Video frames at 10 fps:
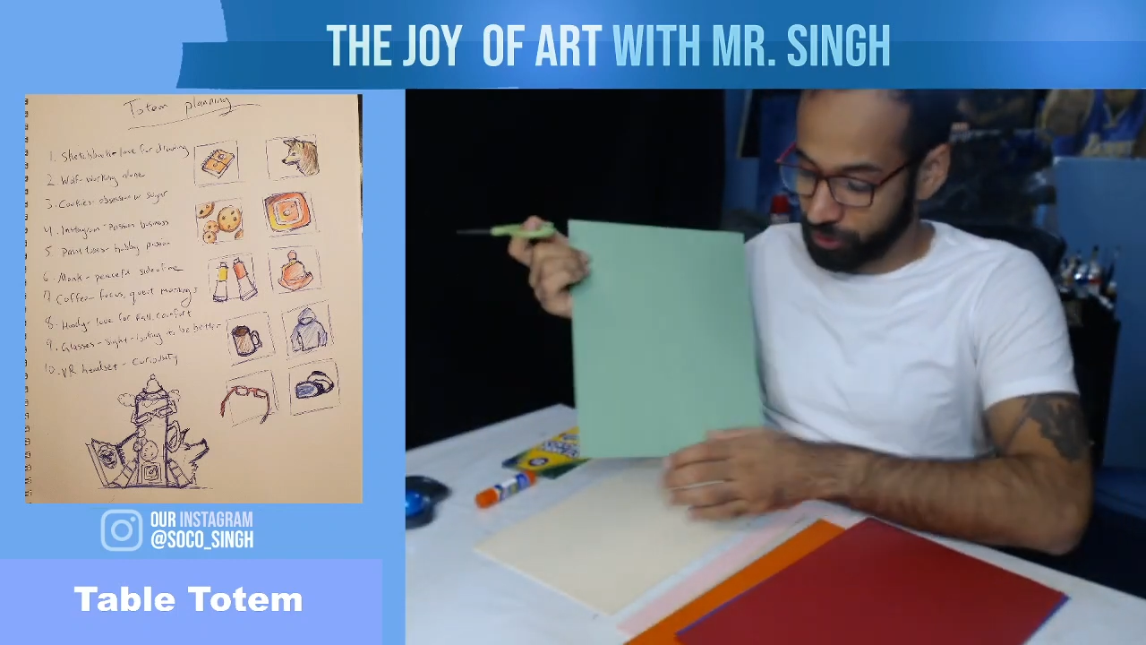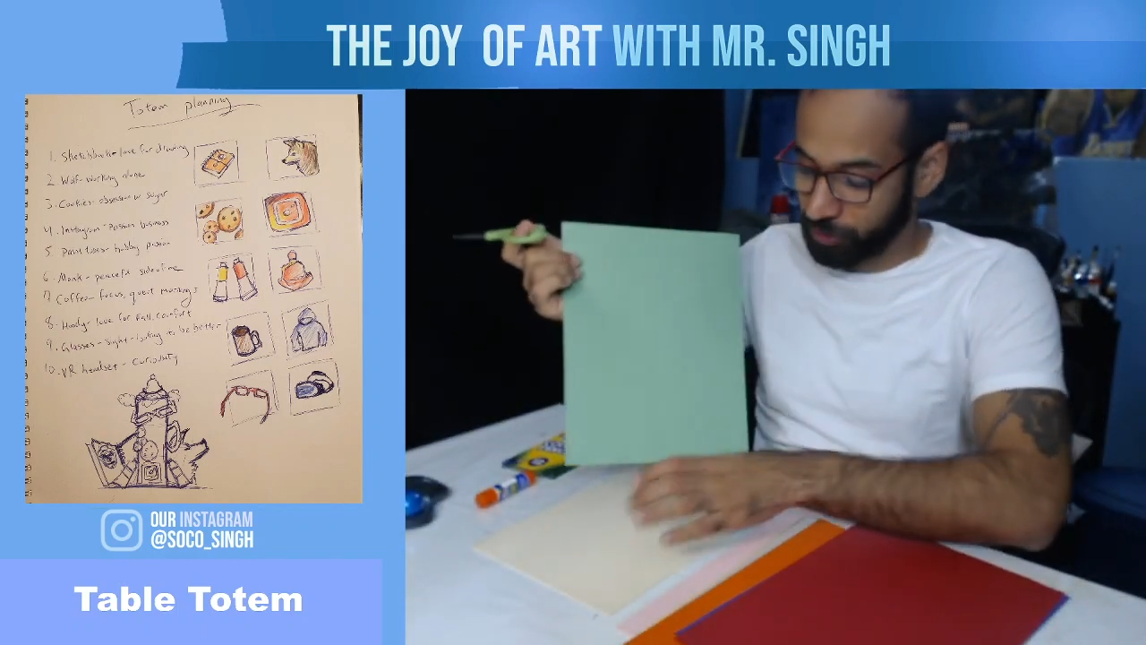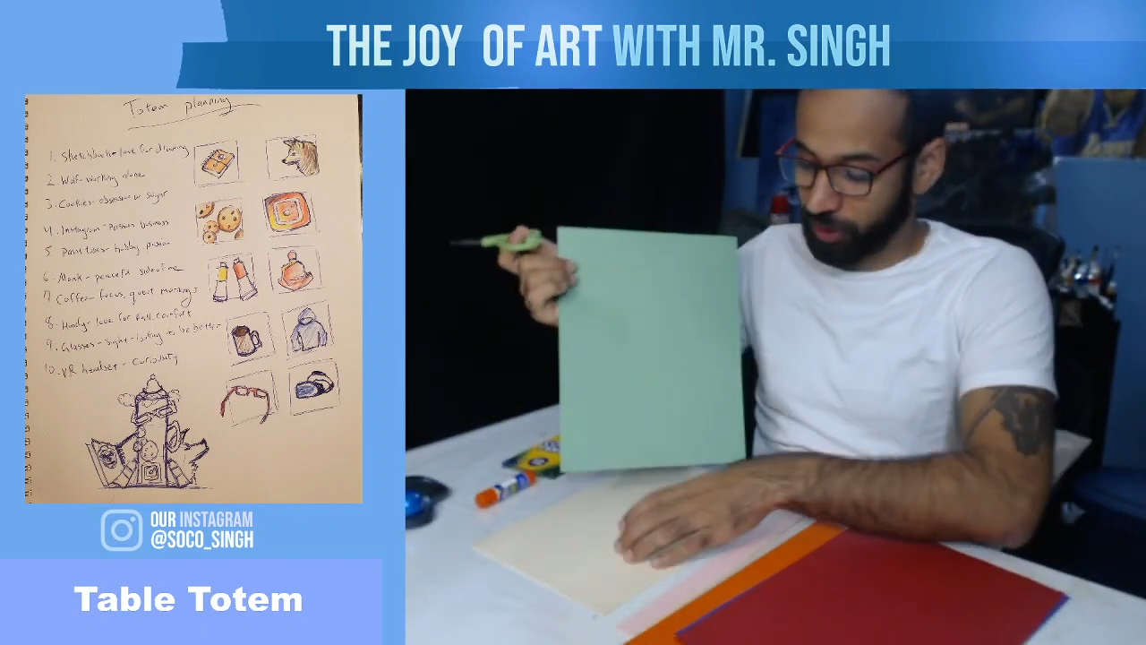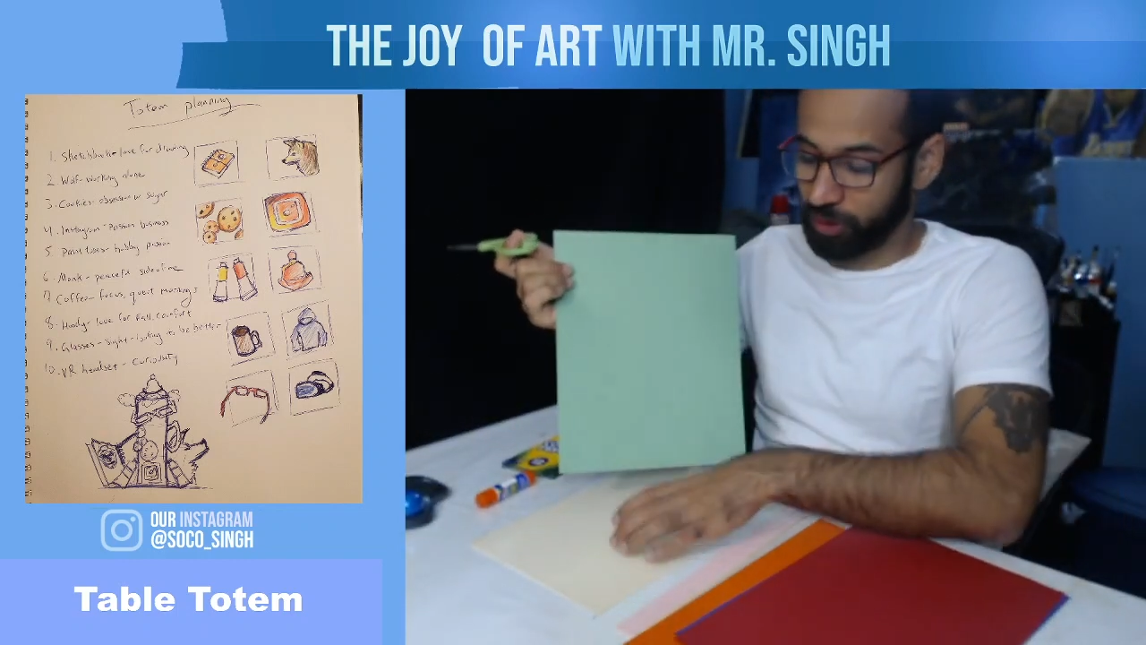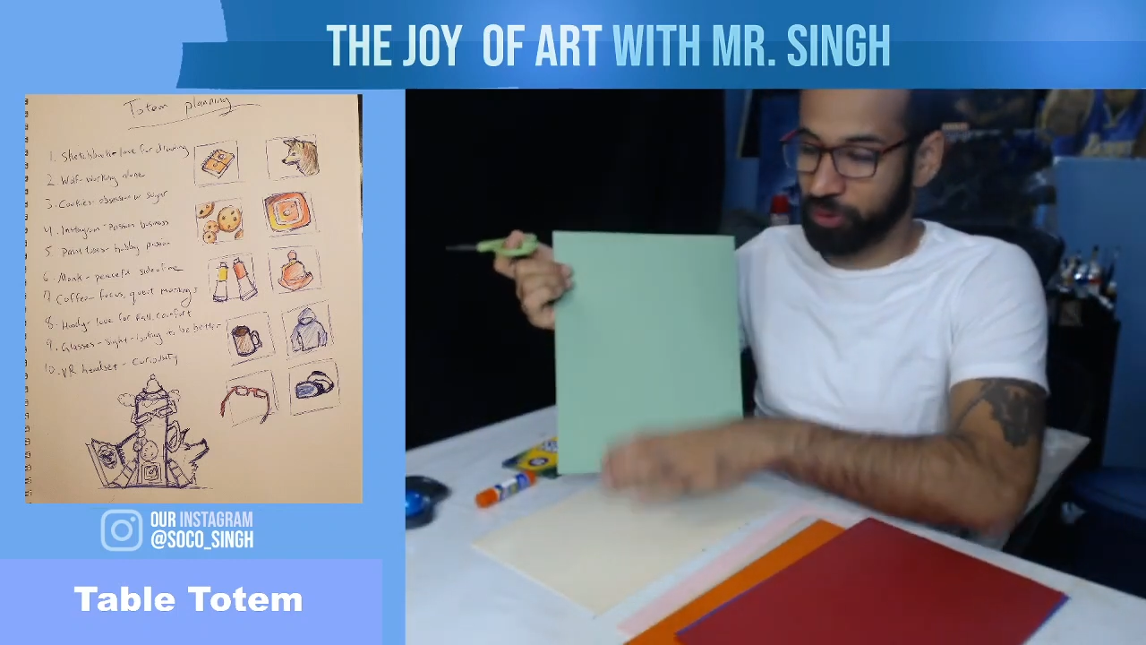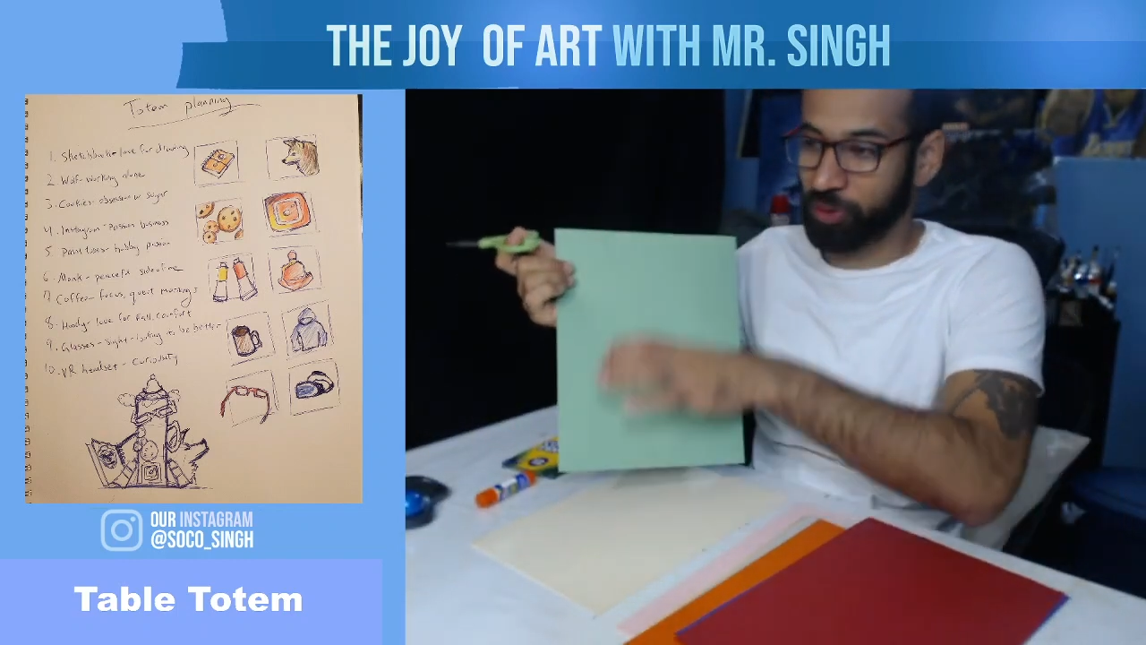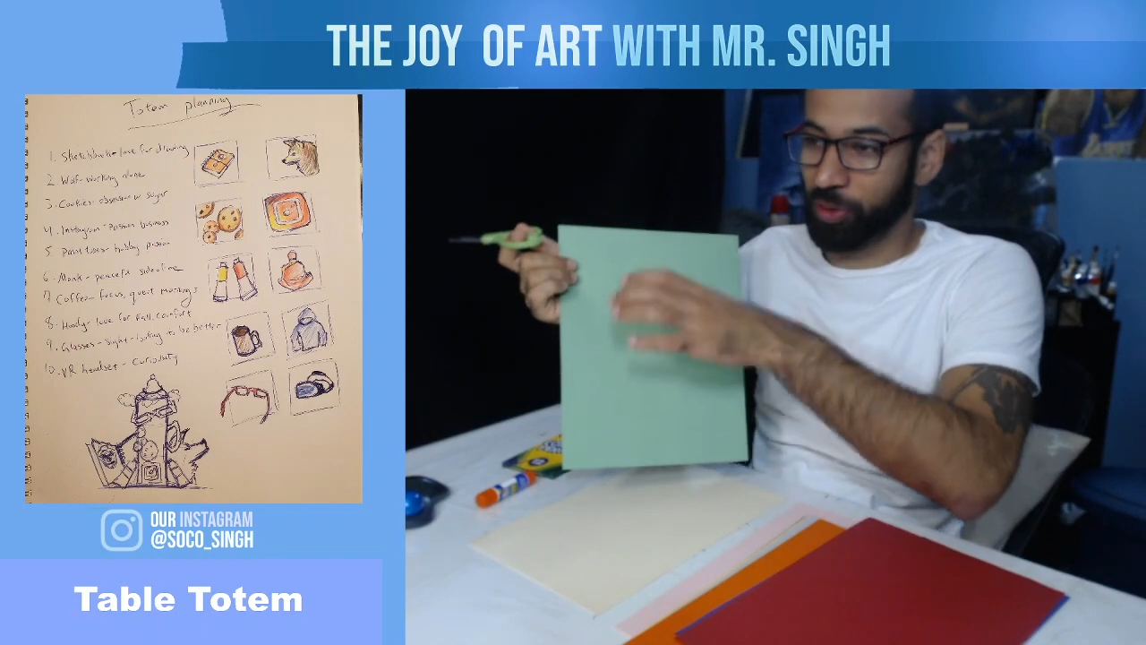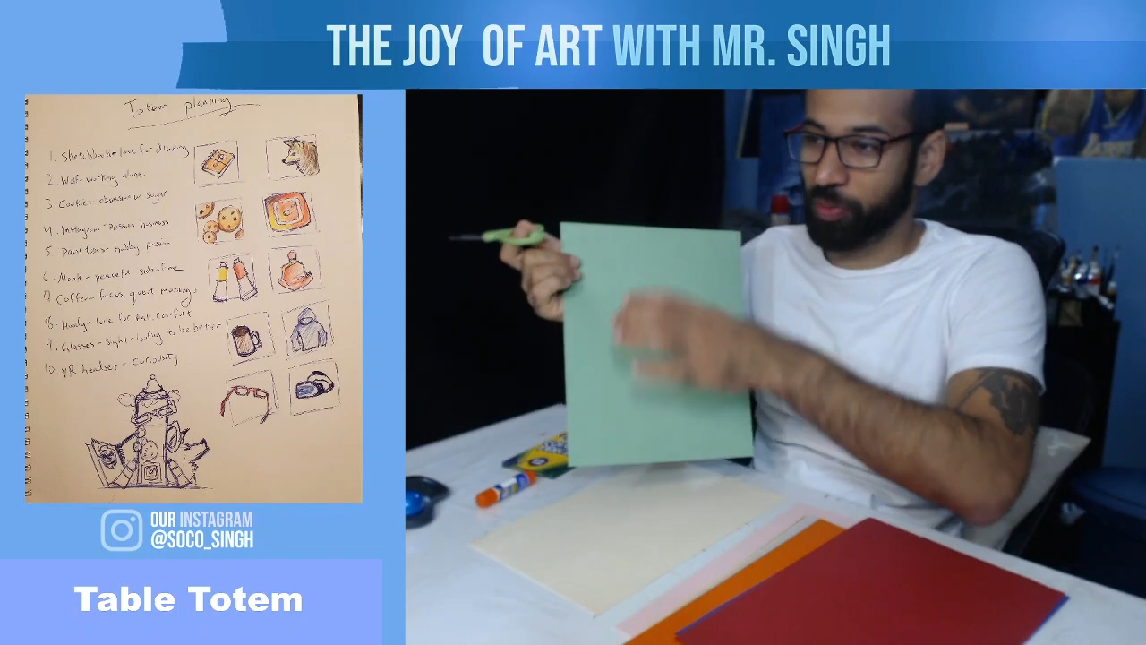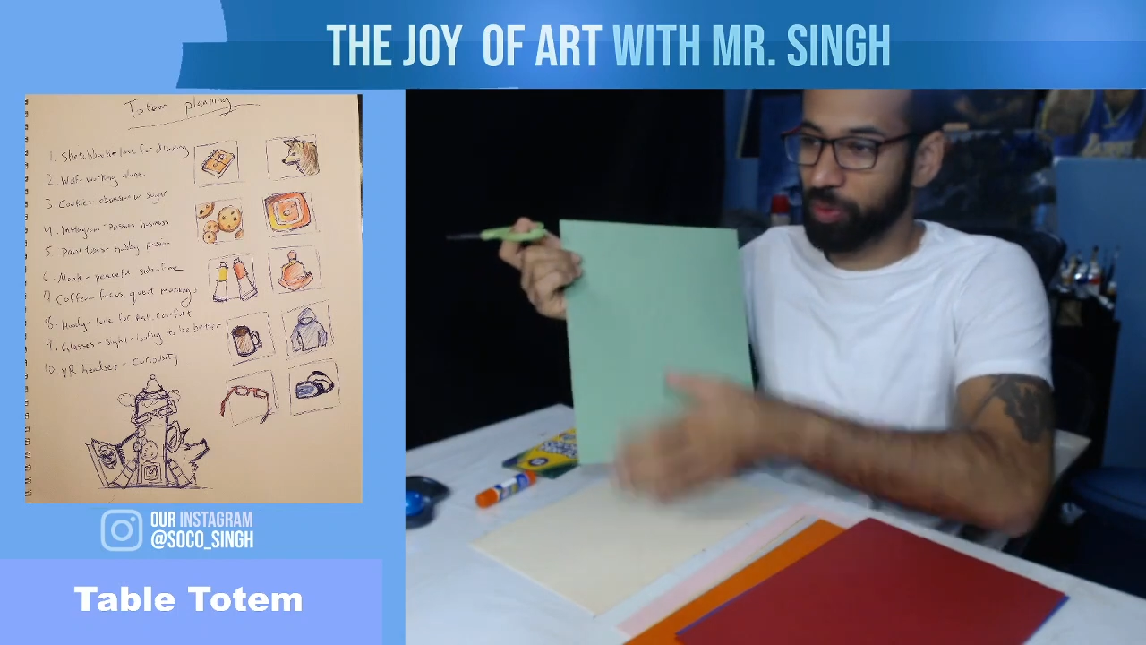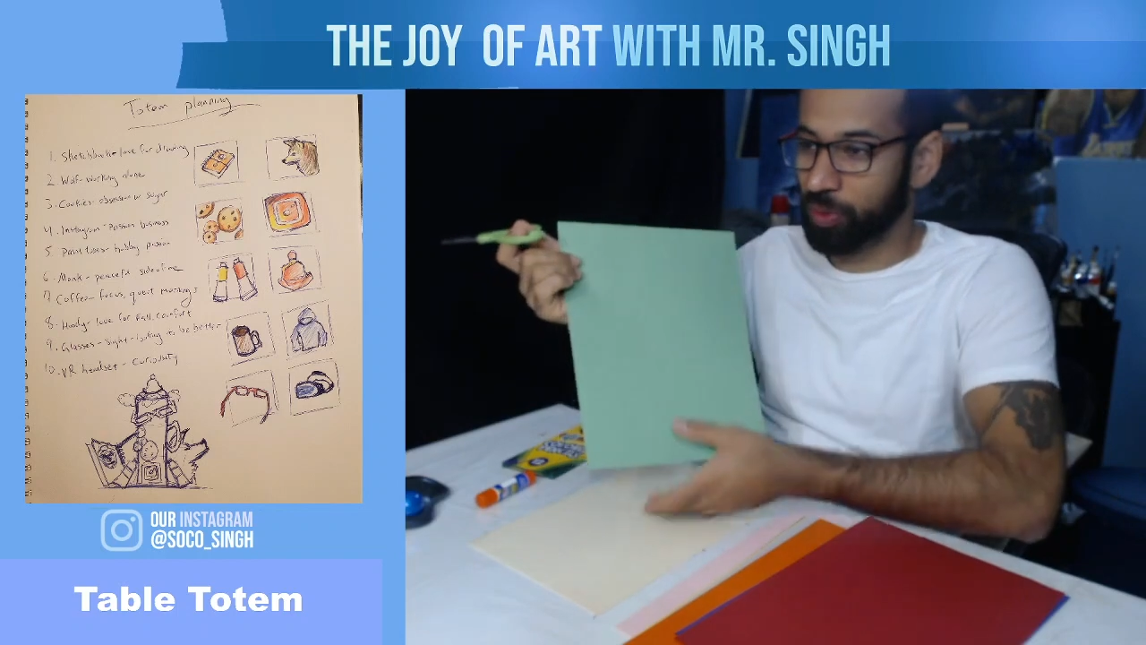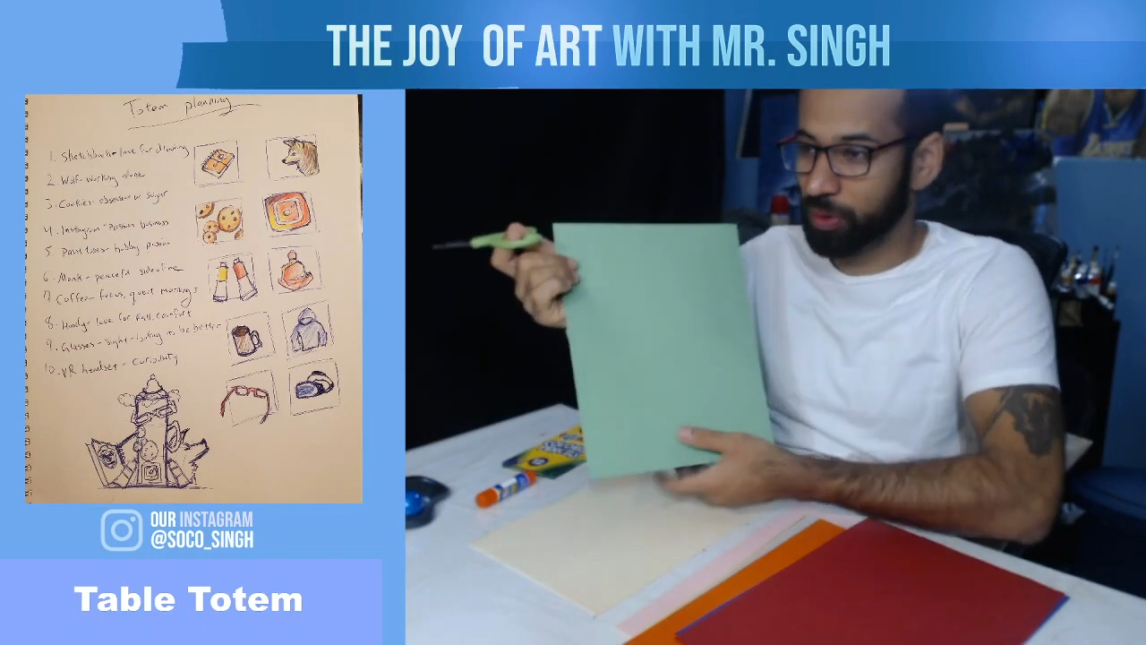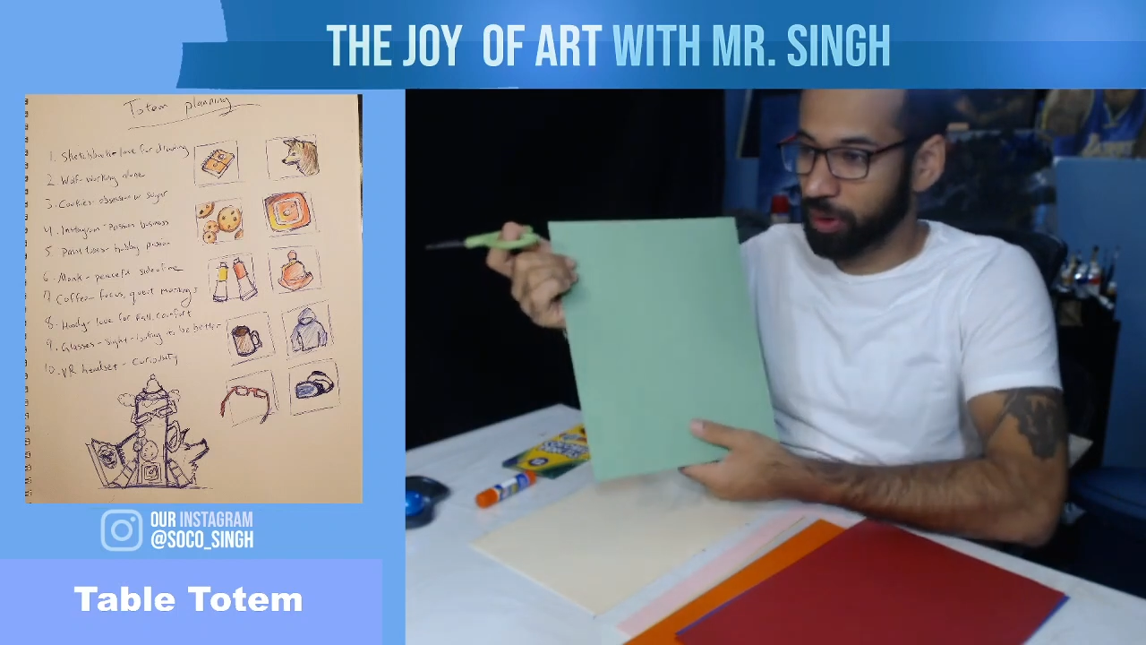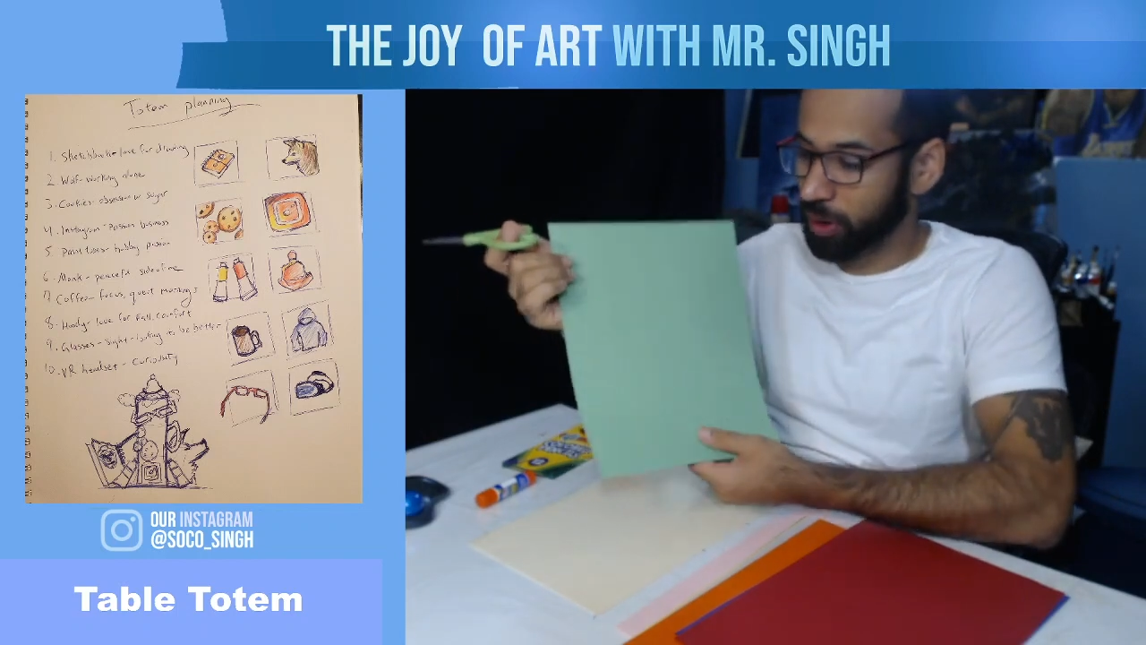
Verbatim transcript: to make the totem pole.